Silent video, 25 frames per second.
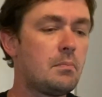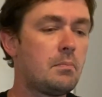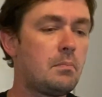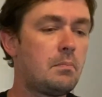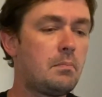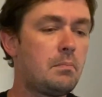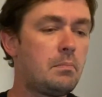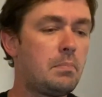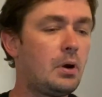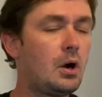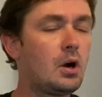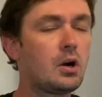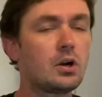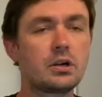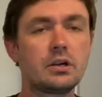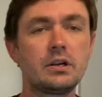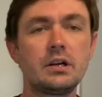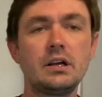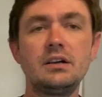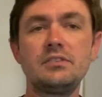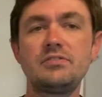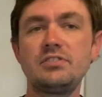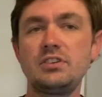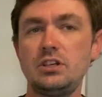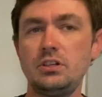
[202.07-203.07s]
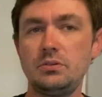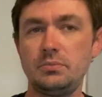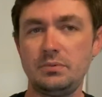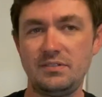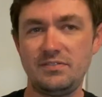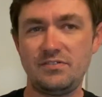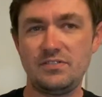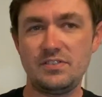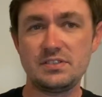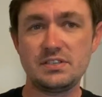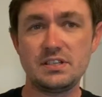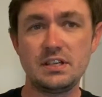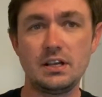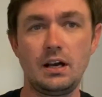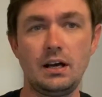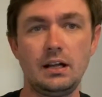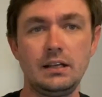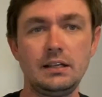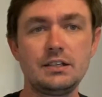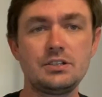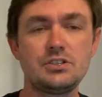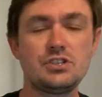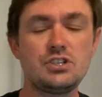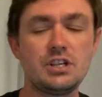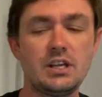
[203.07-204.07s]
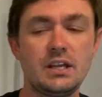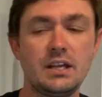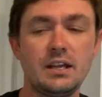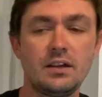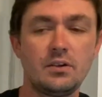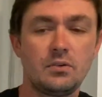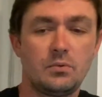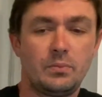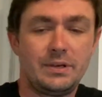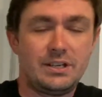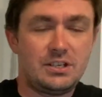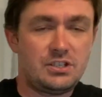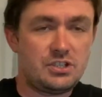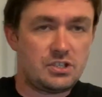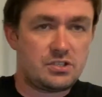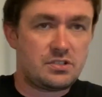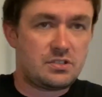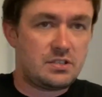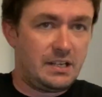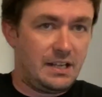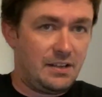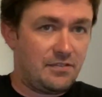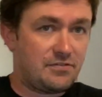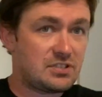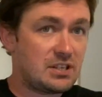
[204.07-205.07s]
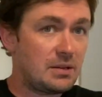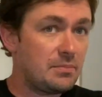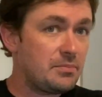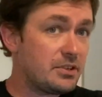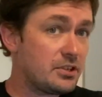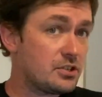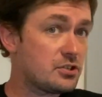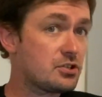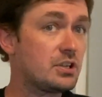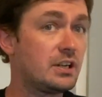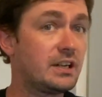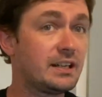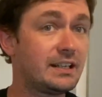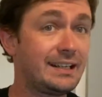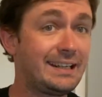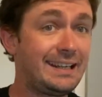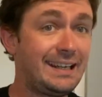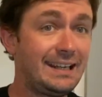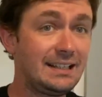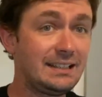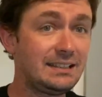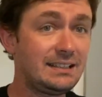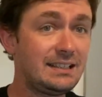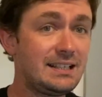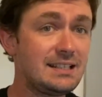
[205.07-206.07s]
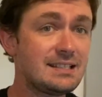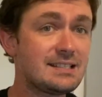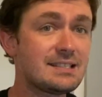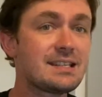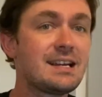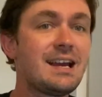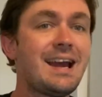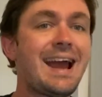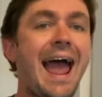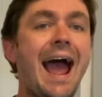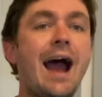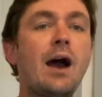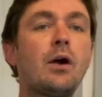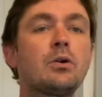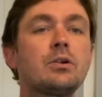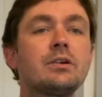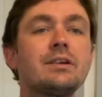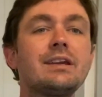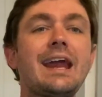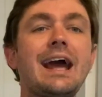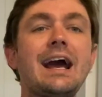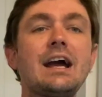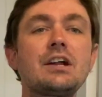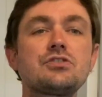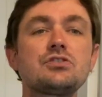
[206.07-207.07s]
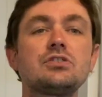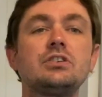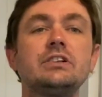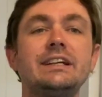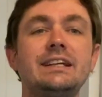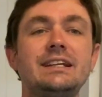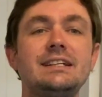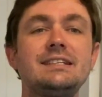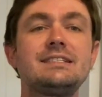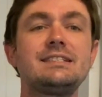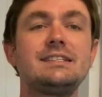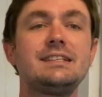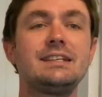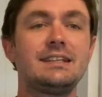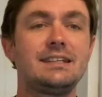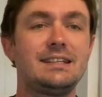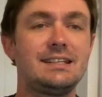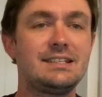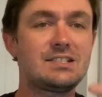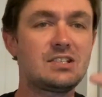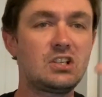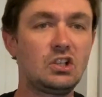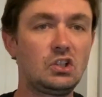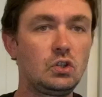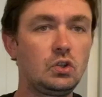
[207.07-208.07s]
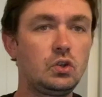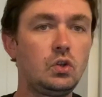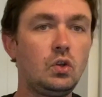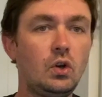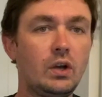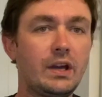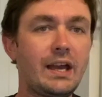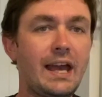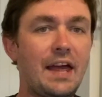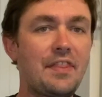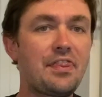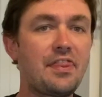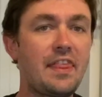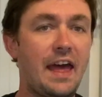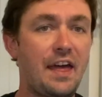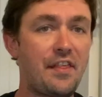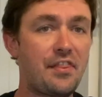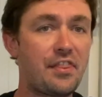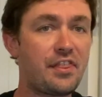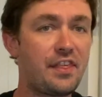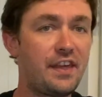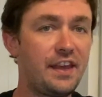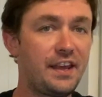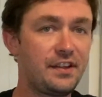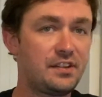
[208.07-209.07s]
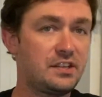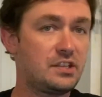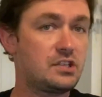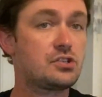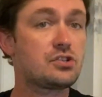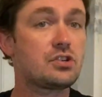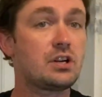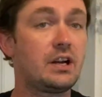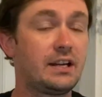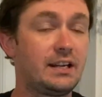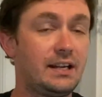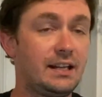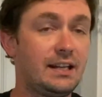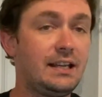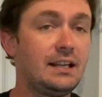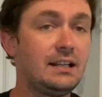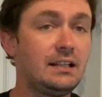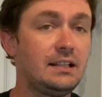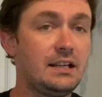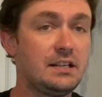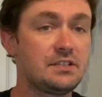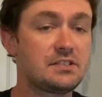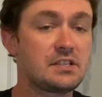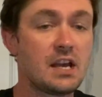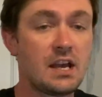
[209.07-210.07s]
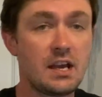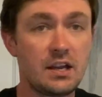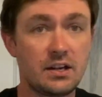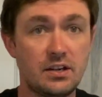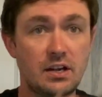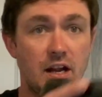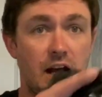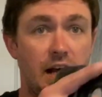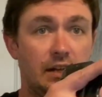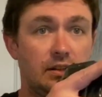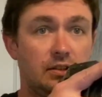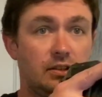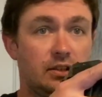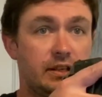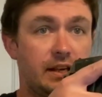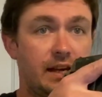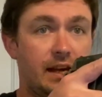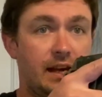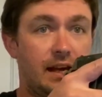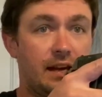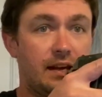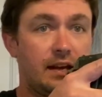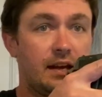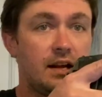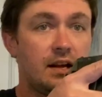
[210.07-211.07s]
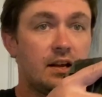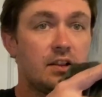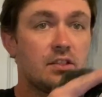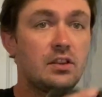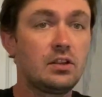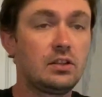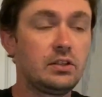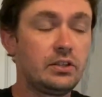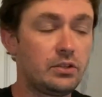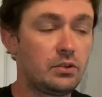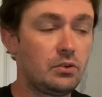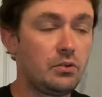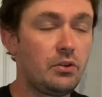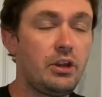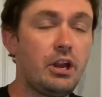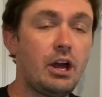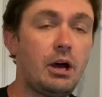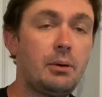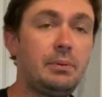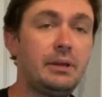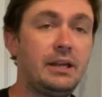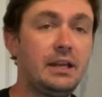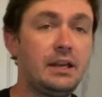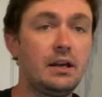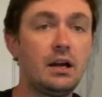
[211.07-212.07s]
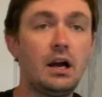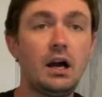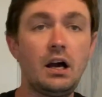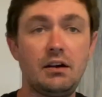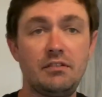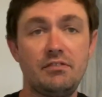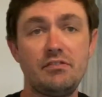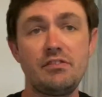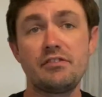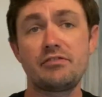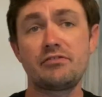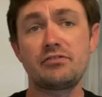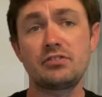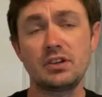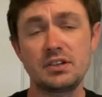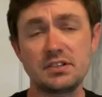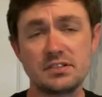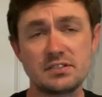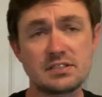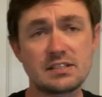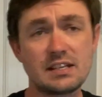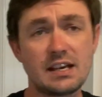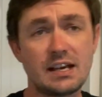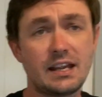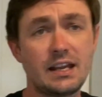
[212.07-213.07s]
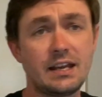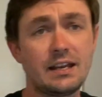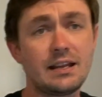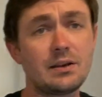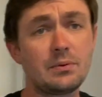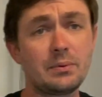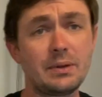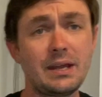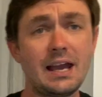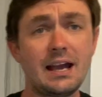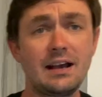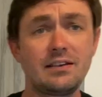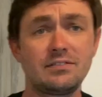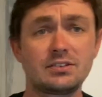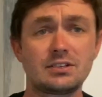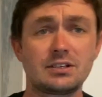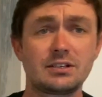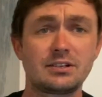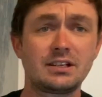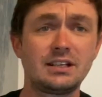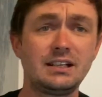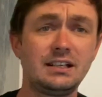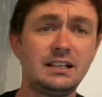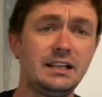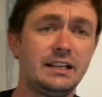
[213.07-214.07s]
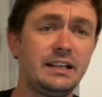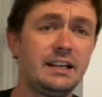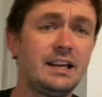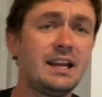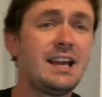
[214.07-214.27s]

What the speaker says: part of human physiology. If something's trying to kill us, our natural instinct is to look at that thing that's trying to kill us, not look at the little nubbin of the front sight that we have on our gun.